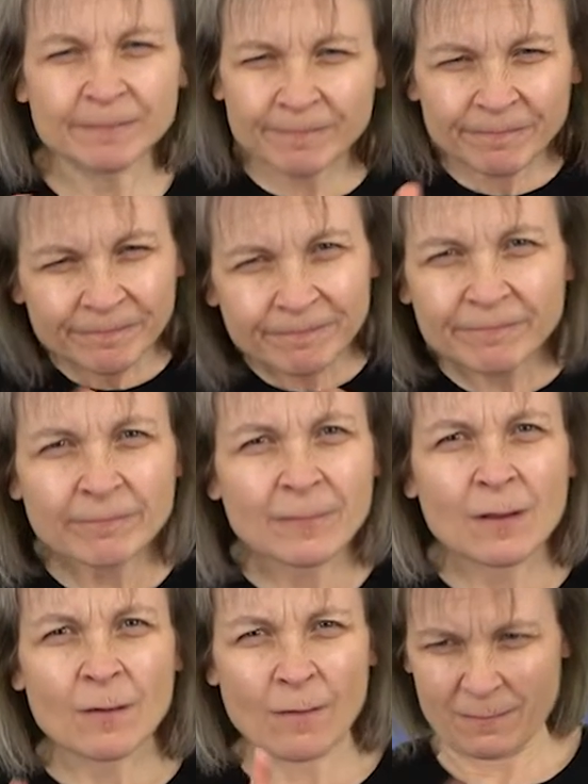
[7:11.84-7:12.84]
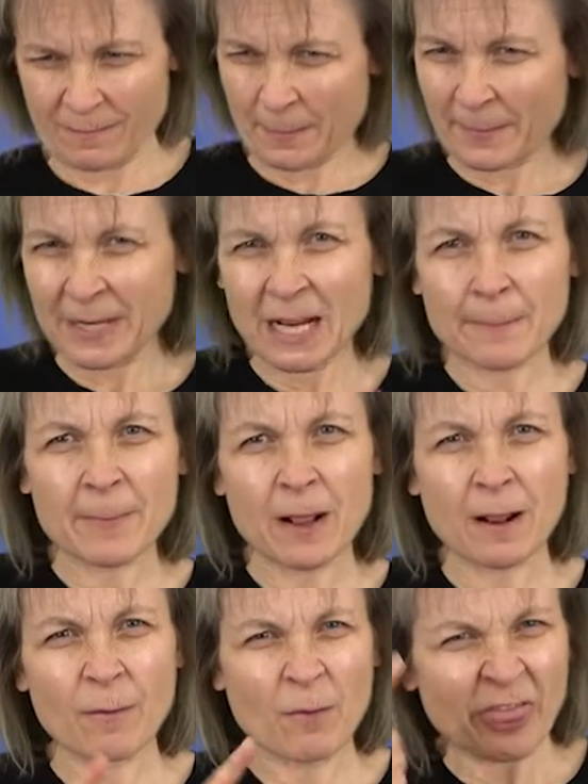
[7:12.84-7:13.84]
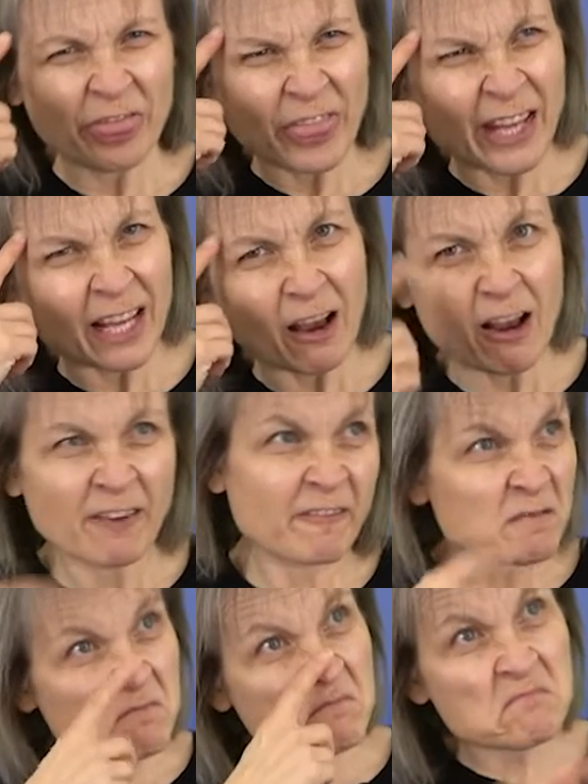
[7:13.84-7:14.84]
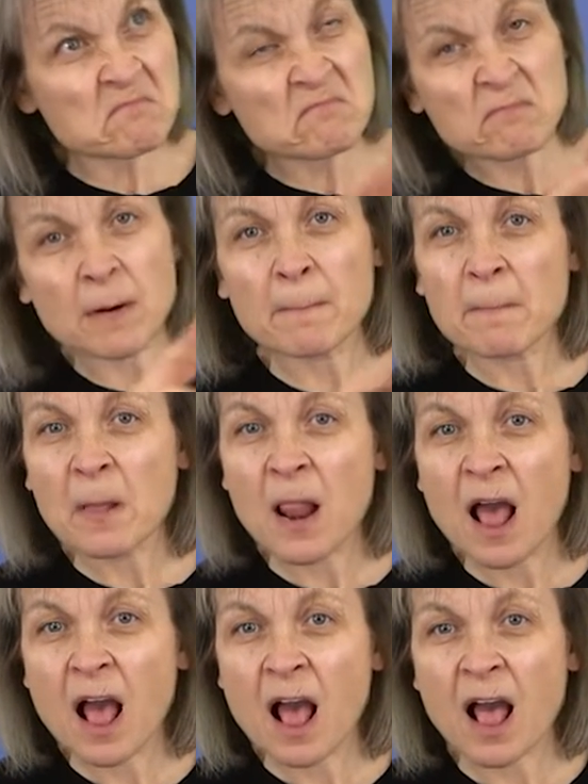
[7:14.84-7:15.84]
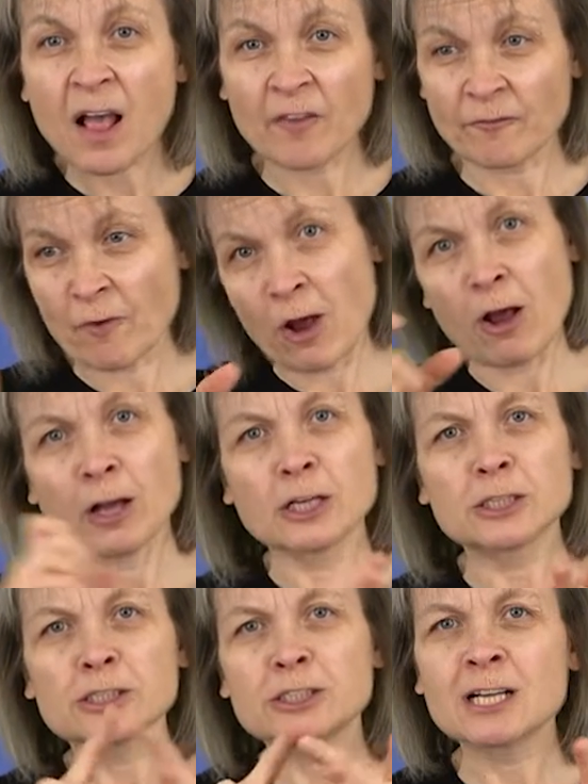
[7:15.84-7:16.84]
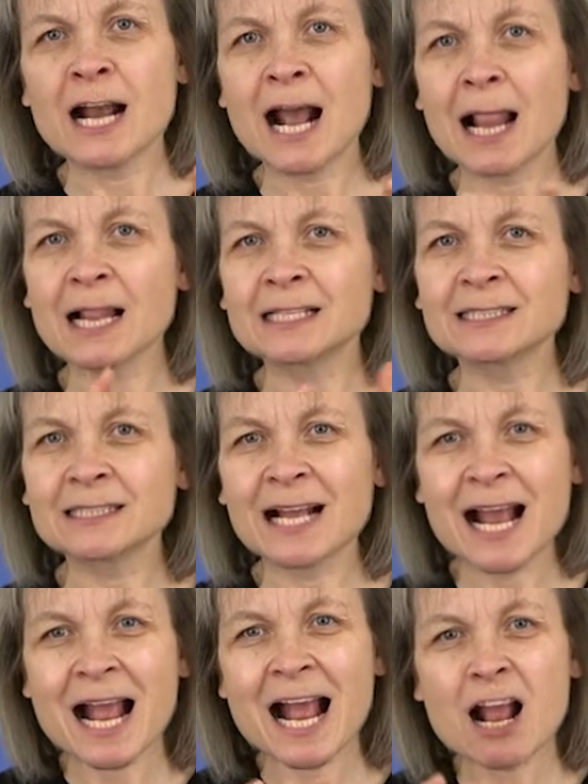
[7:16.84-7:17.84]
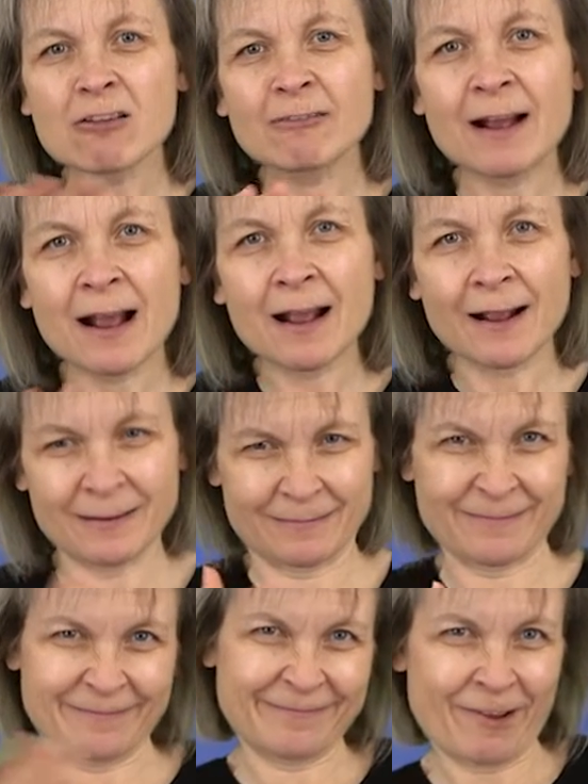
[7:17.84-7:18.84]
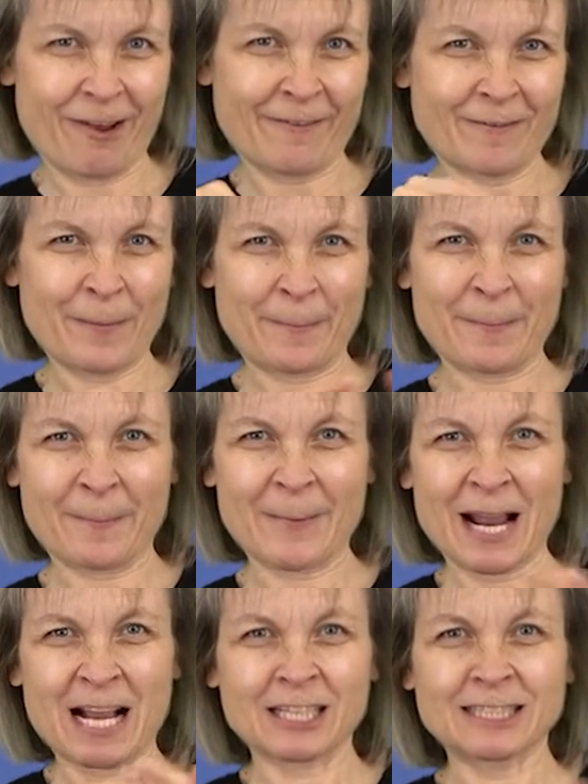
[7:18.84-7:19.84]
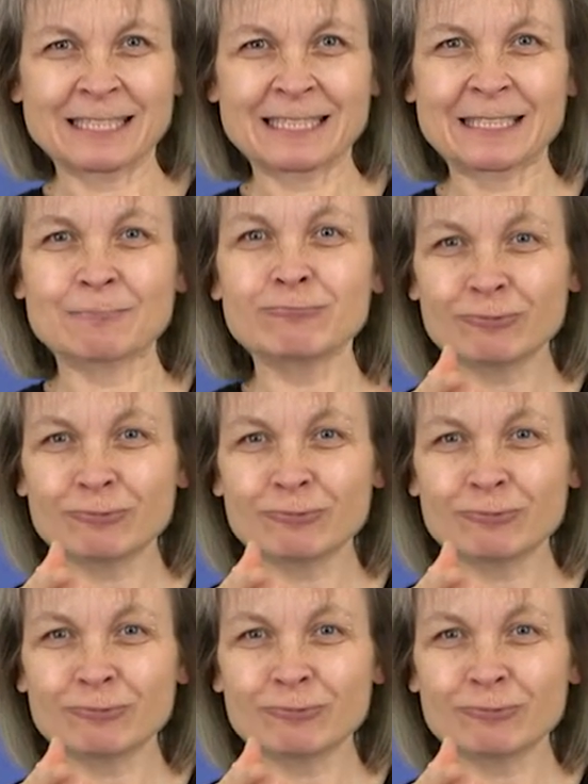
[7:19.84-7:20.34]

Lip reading: TfL ran a survey to find out what people thought about our plans for the Chelsea side of Battersea Bridge and how it would make the road safer.